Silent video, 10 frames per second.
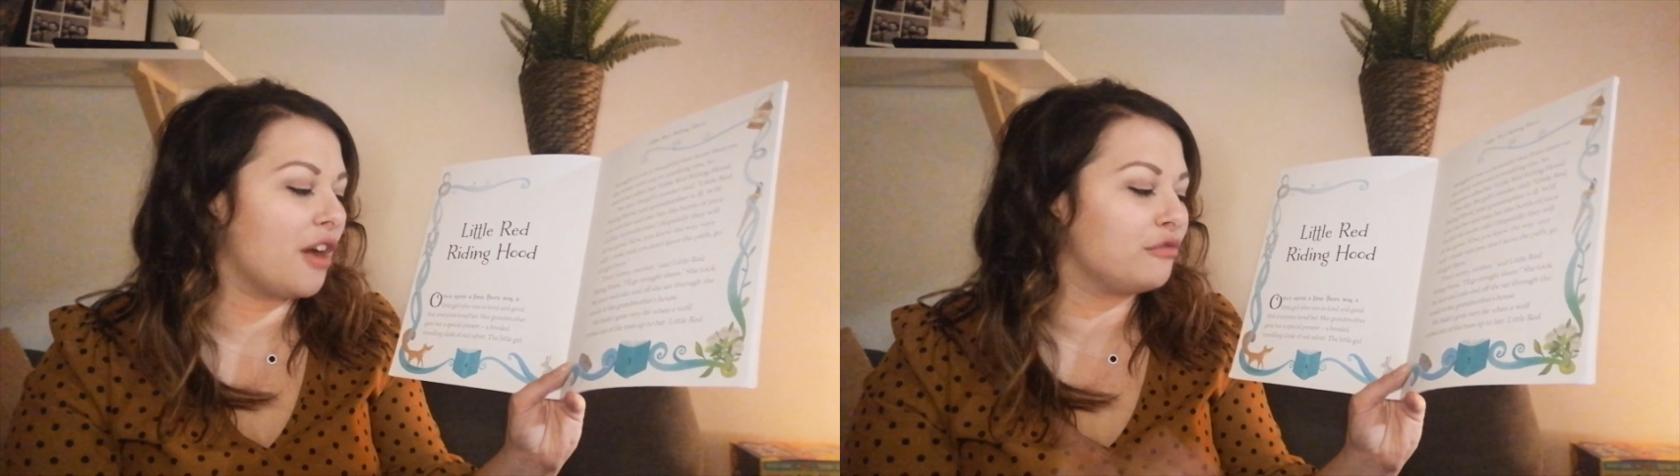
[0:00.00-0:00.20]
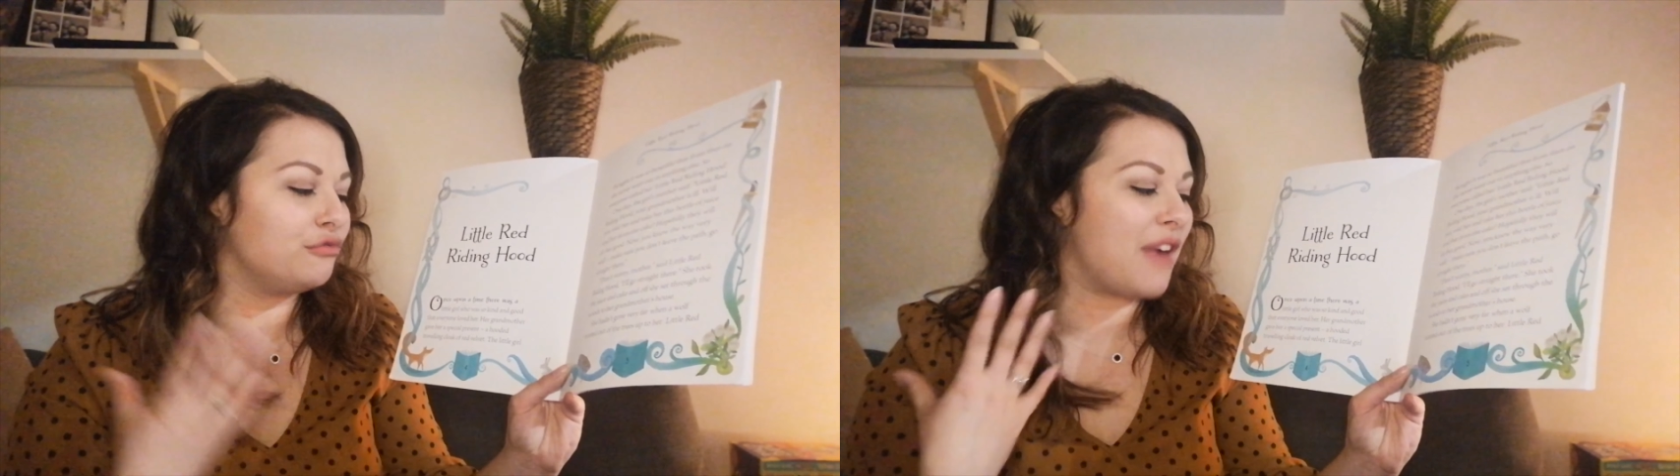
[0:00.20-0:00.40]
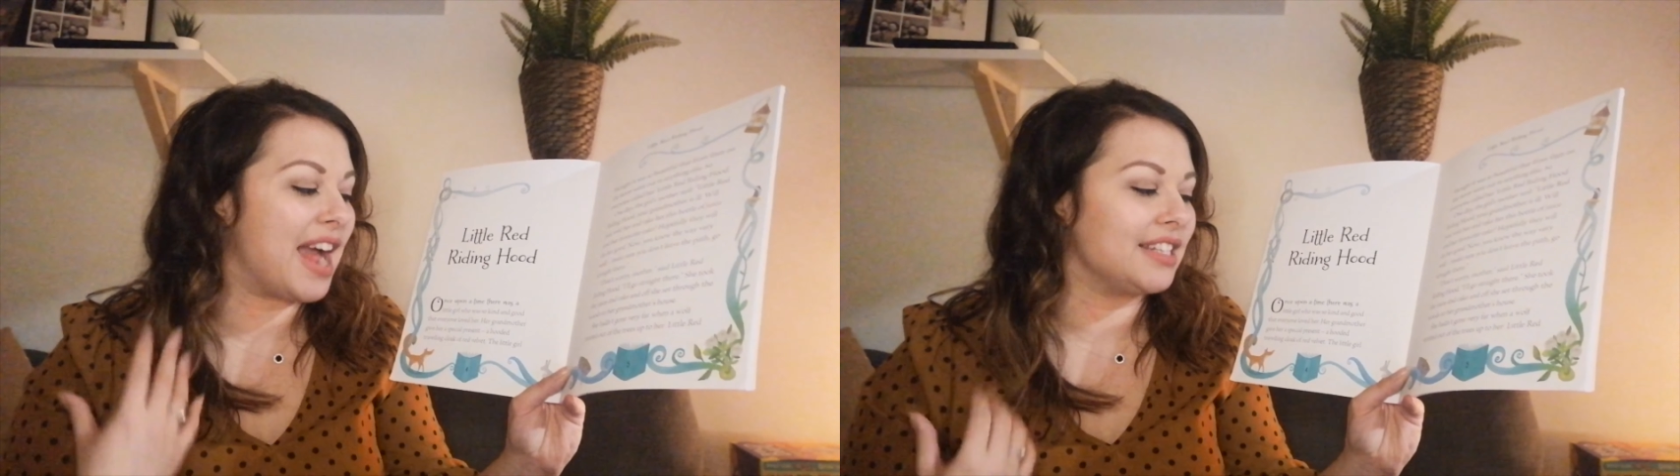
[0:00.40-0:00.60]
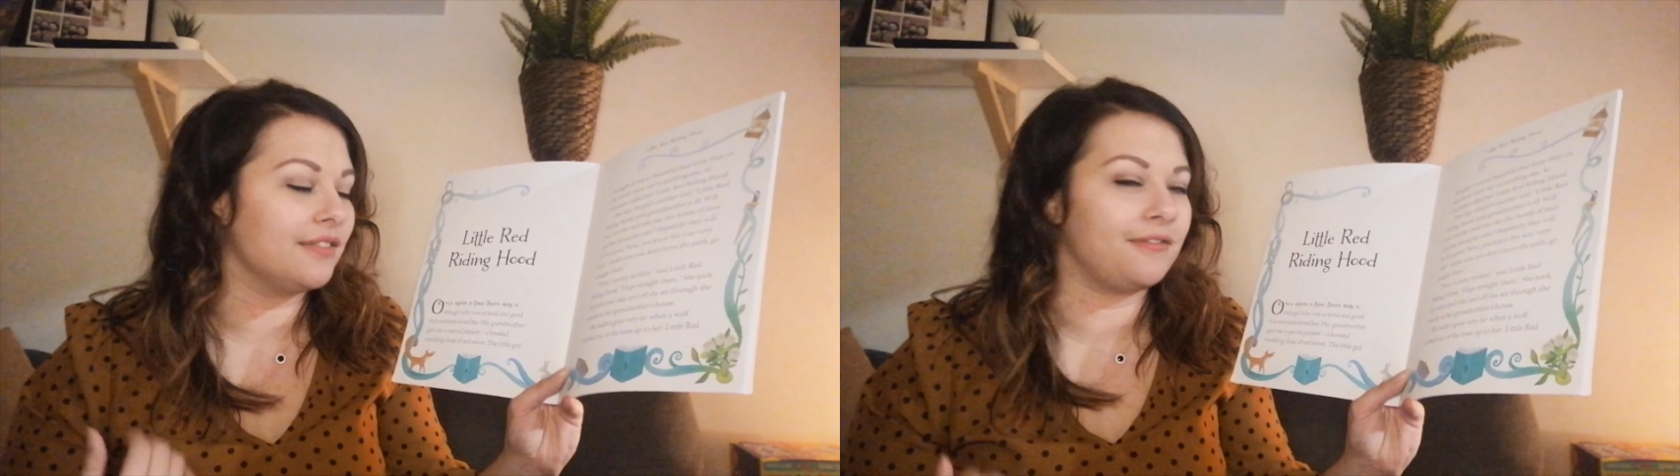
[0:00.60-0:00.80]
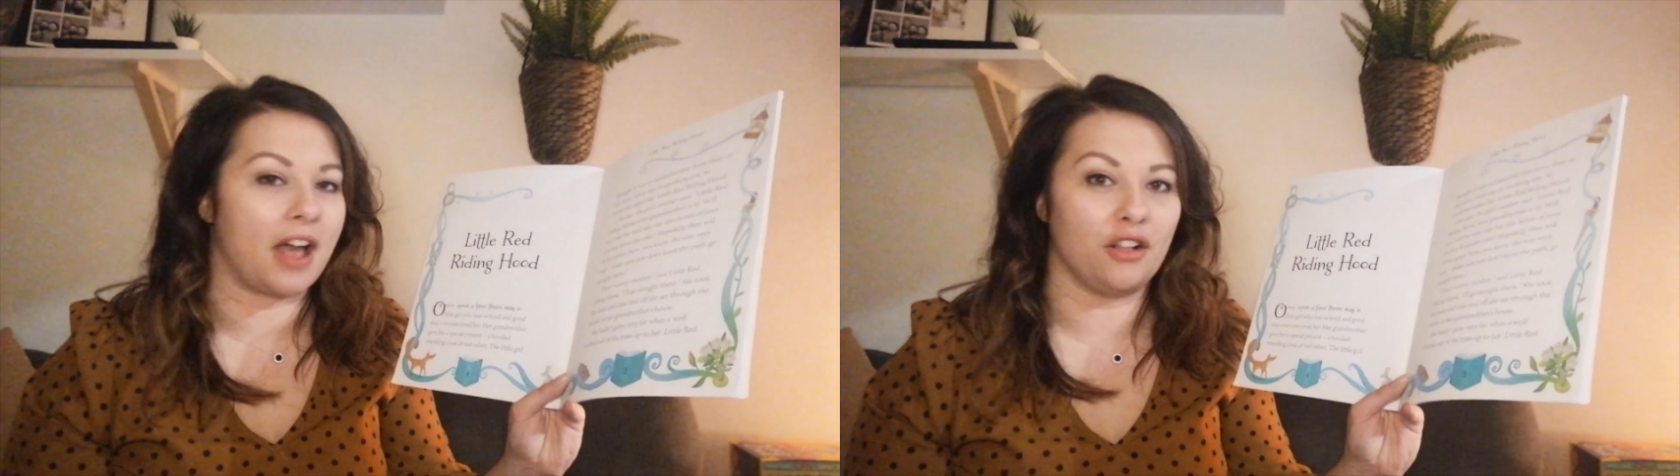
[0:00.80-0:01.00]
of red
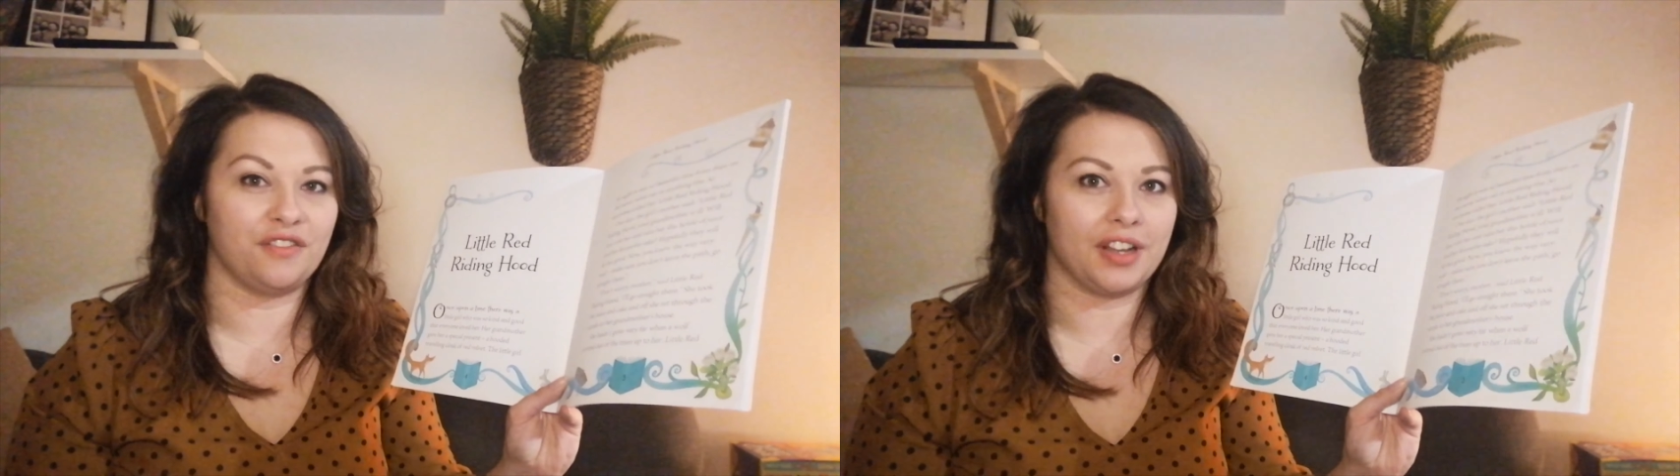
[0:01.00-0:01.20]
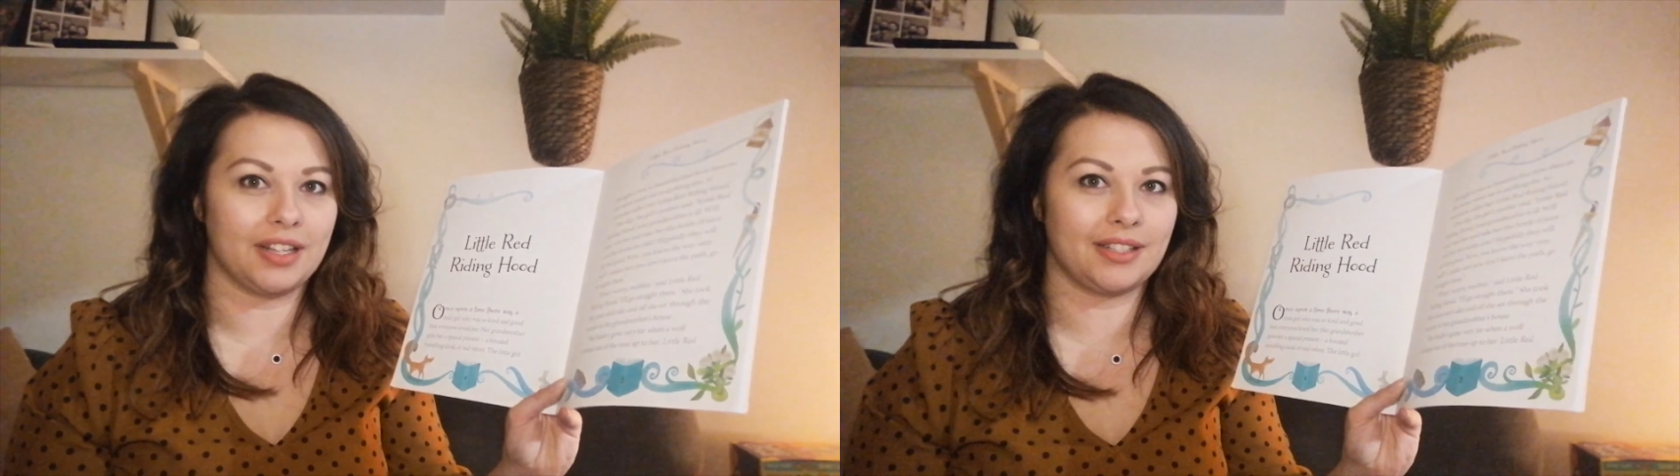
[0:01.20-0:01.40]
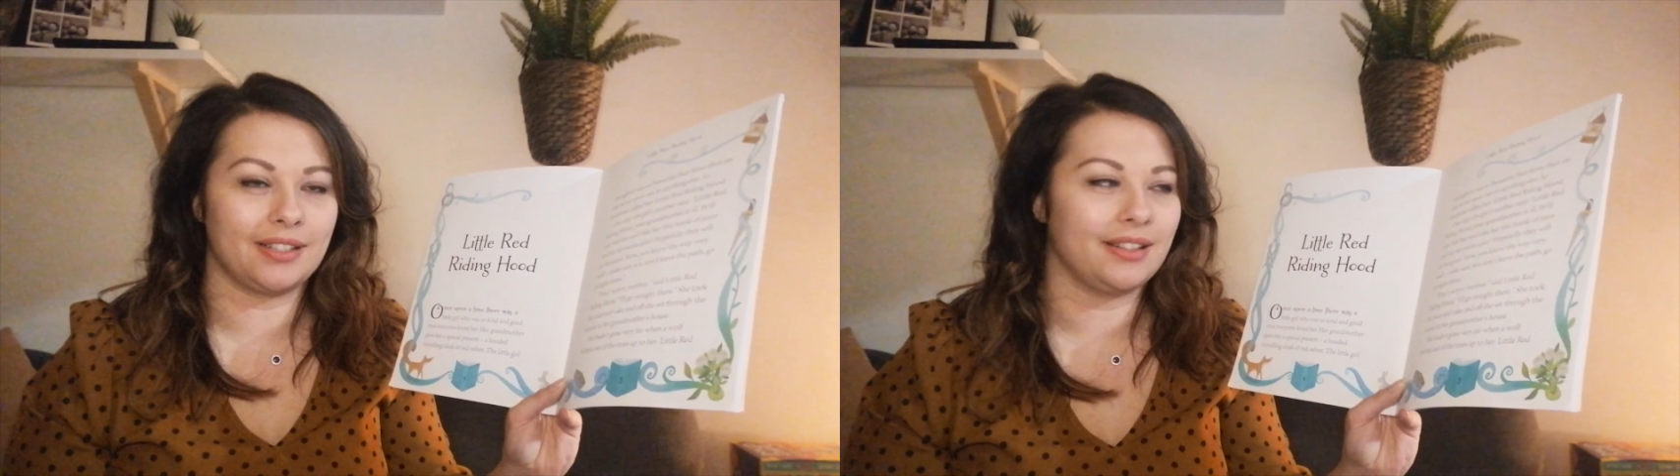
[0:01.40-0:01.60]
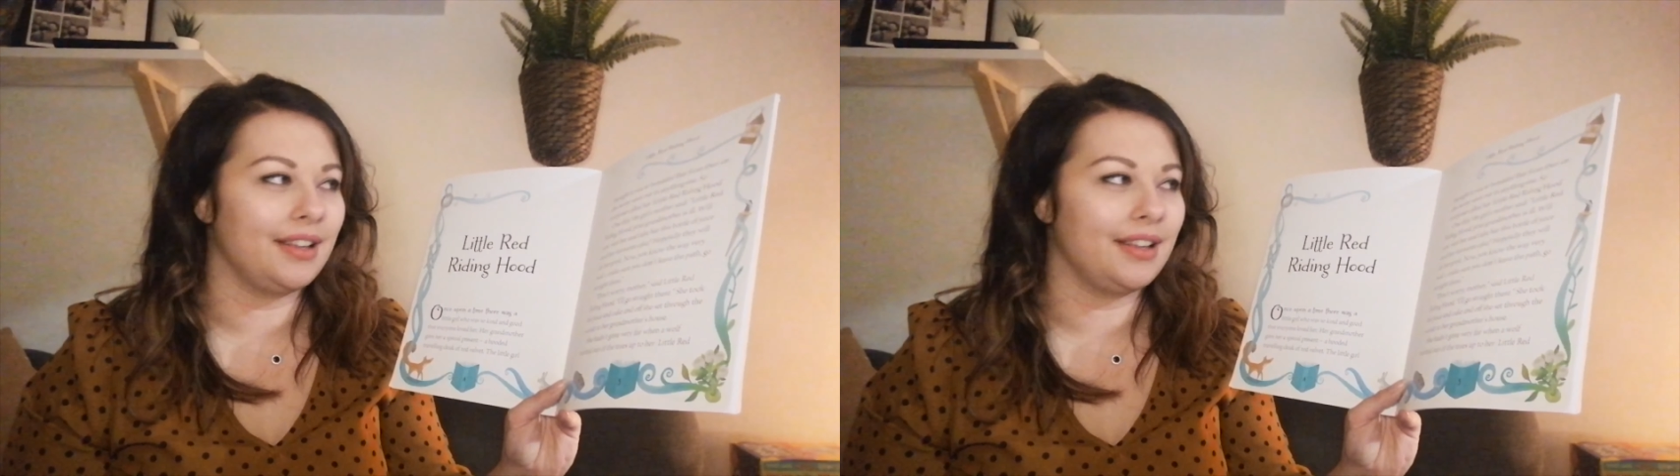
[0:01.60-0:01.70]
velvet.